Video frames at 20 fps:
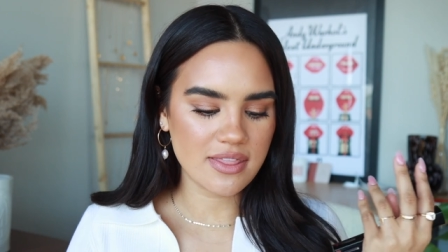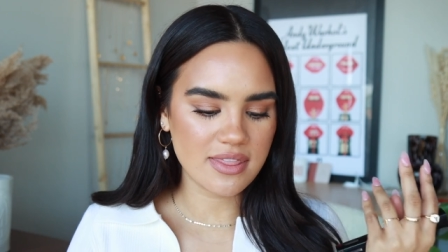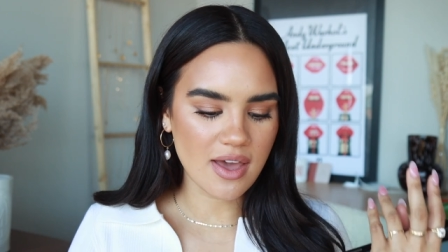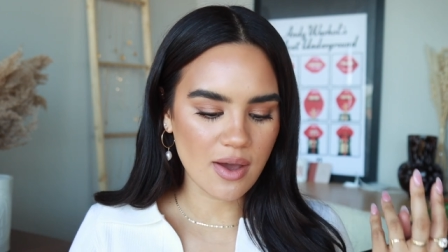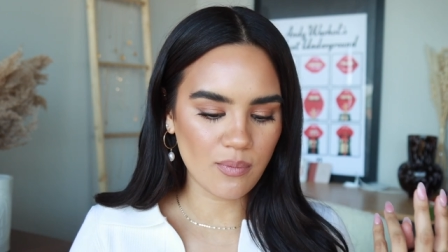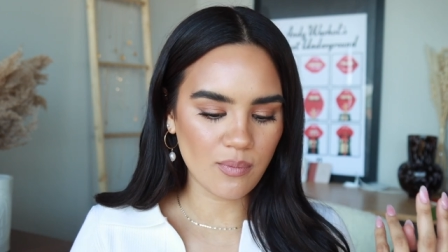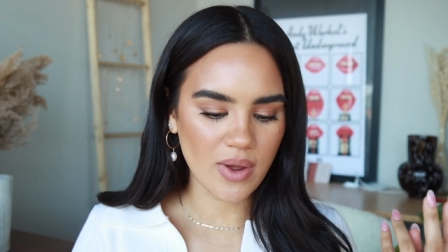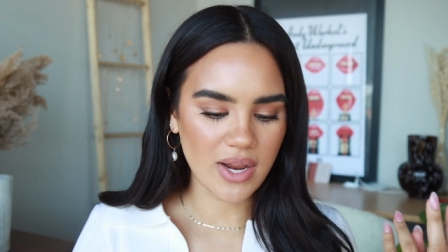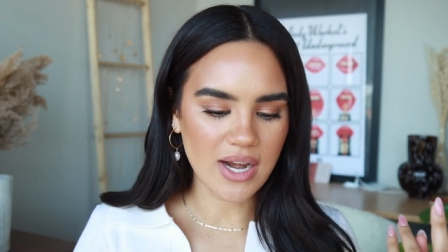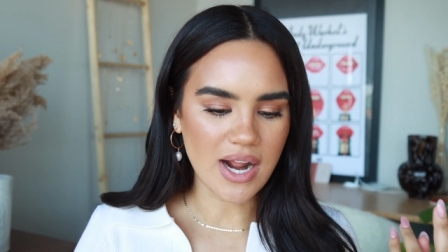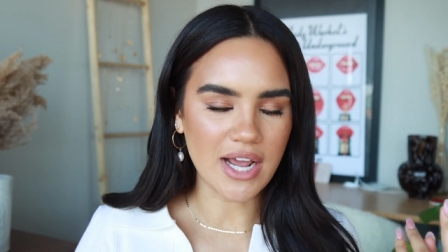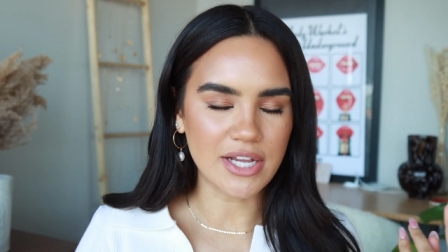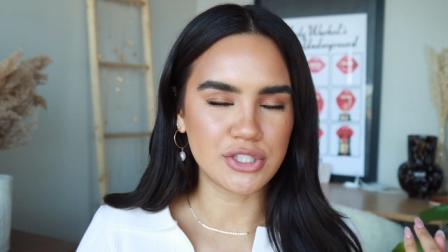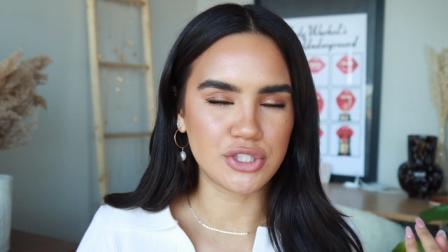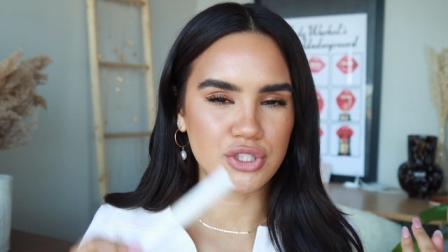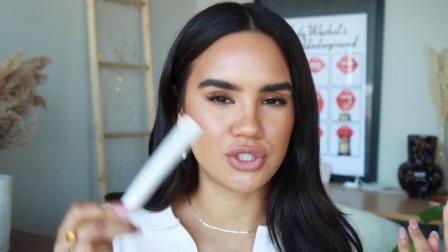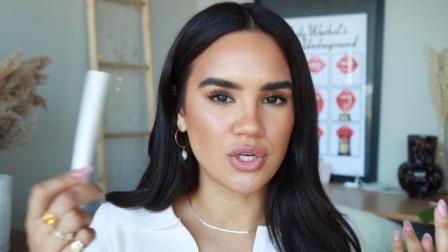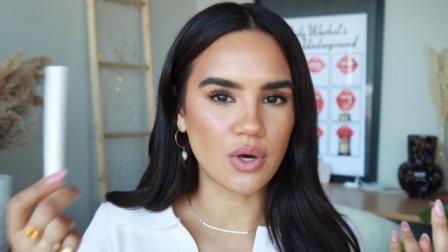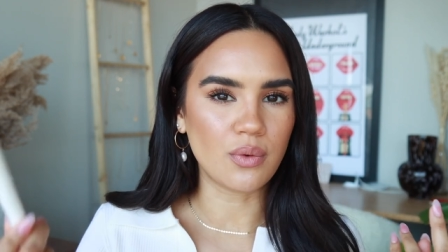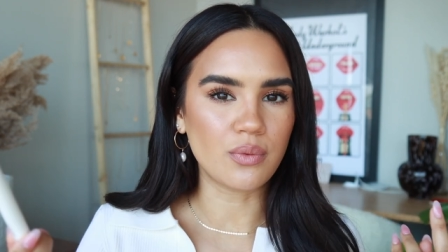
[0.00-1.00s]
that when I
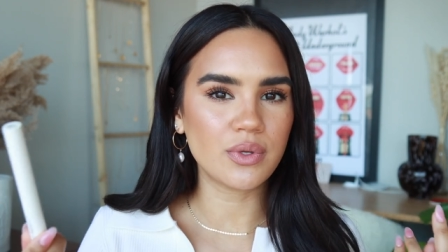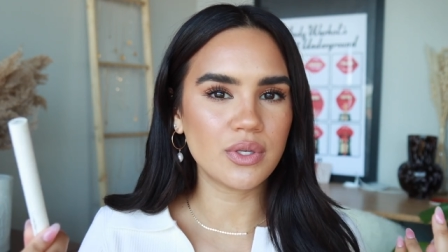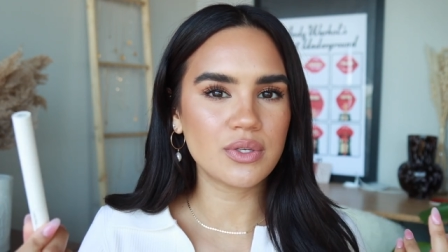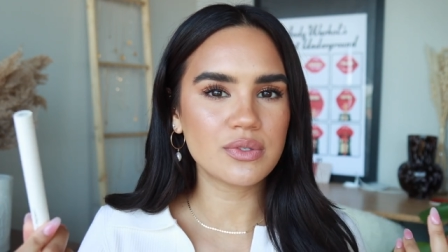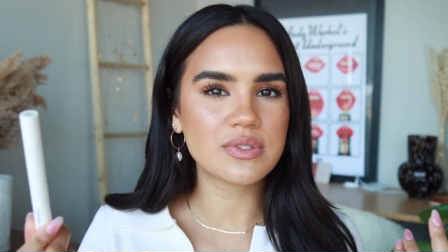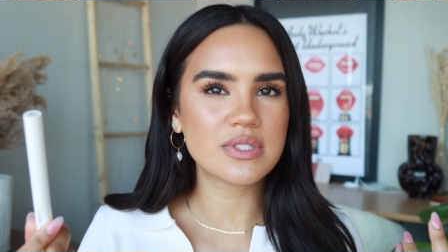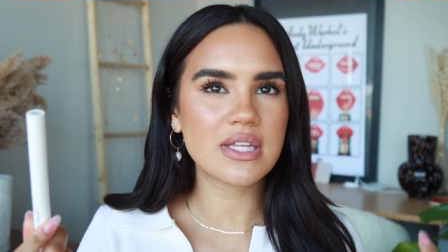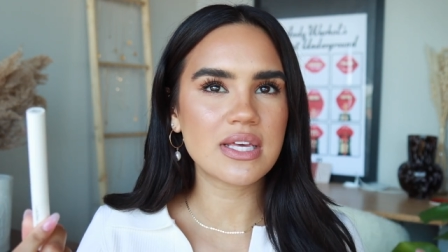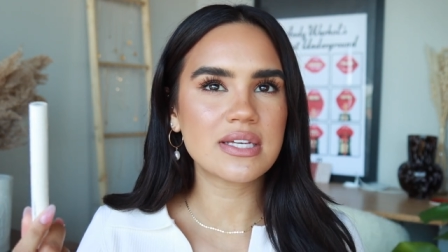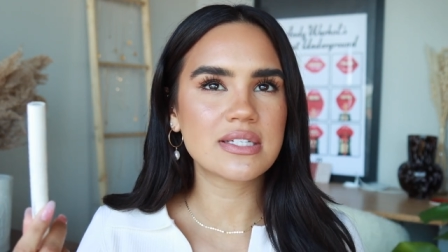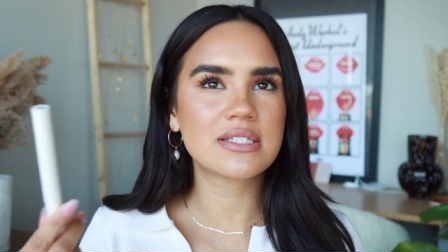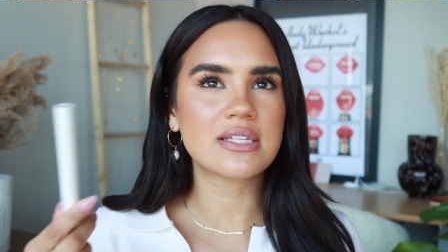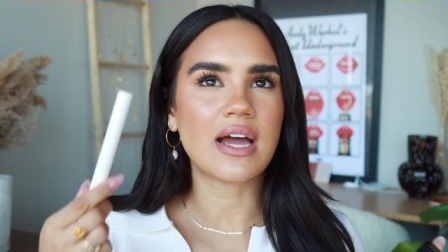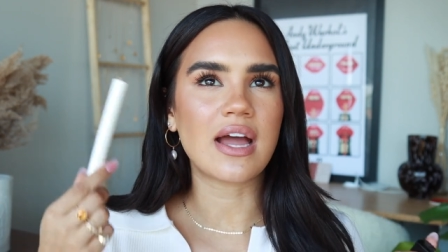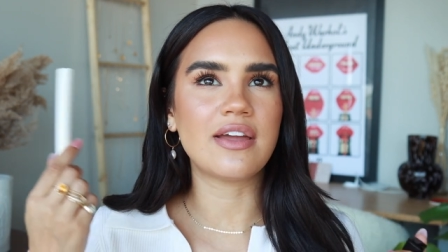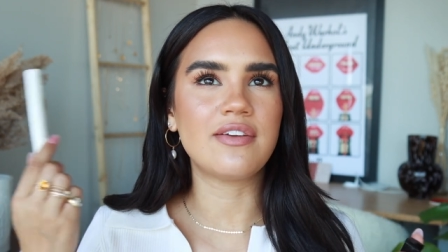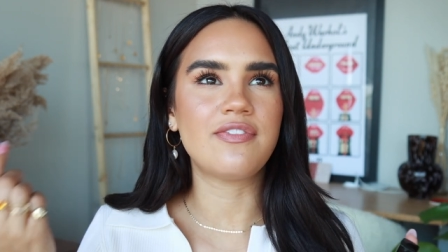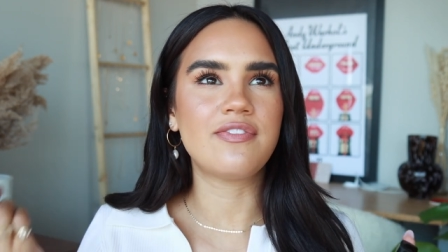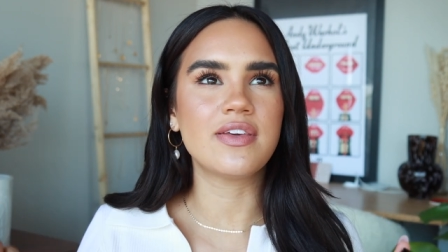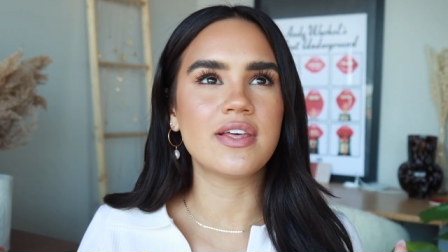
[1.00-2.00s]
don't use this,
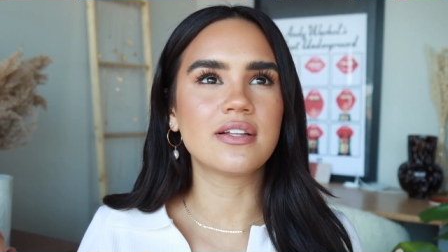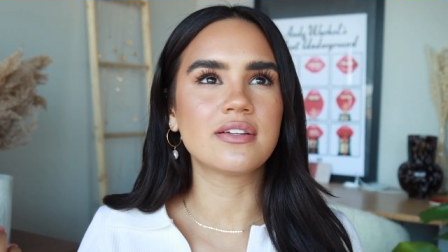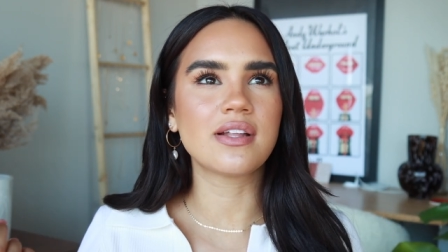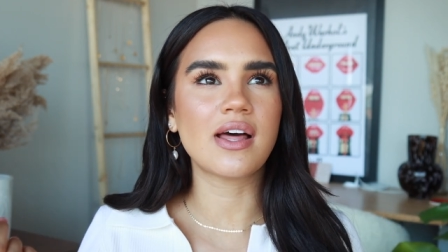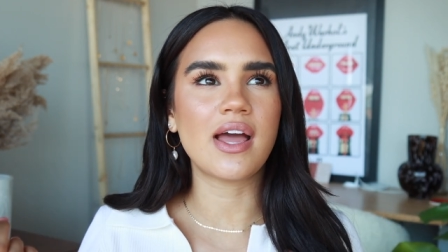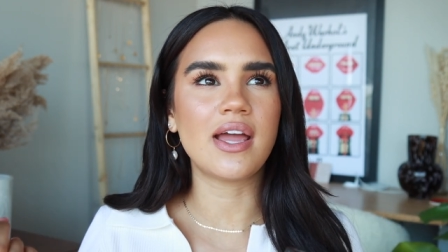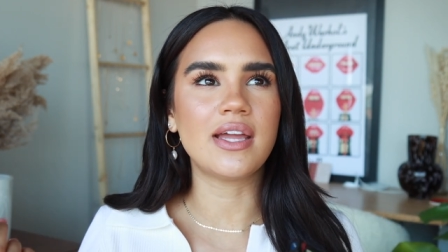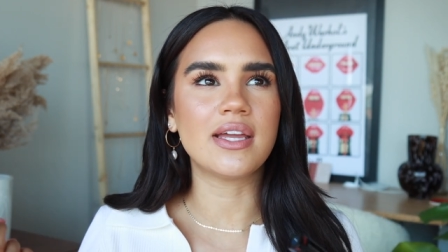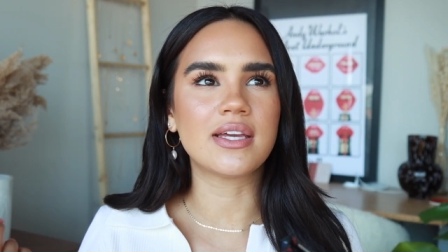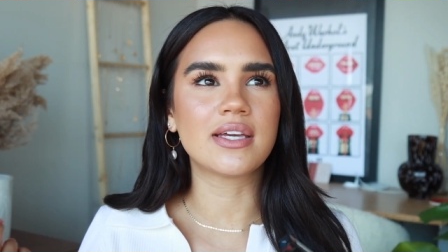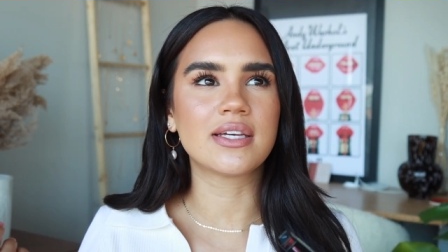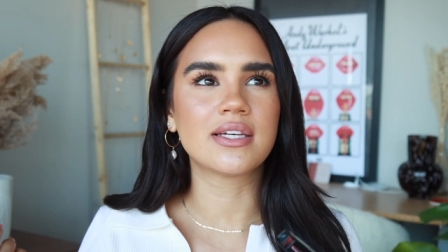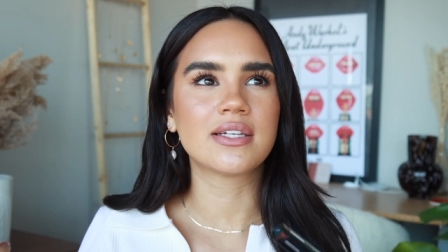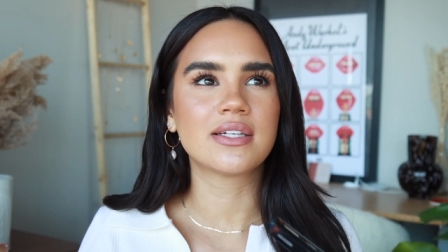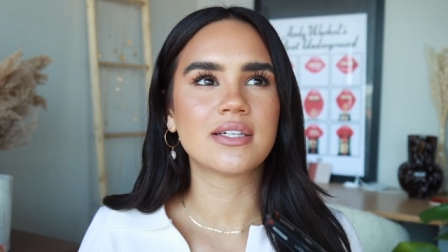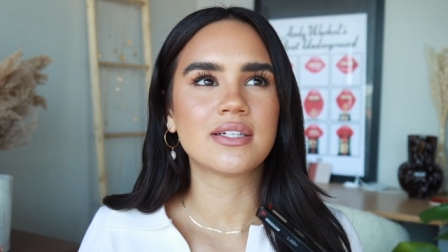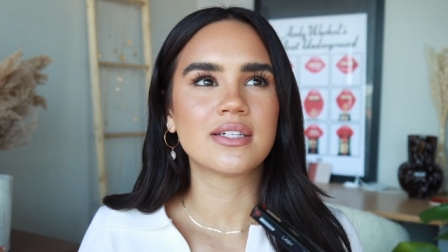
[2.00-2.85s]
I feel like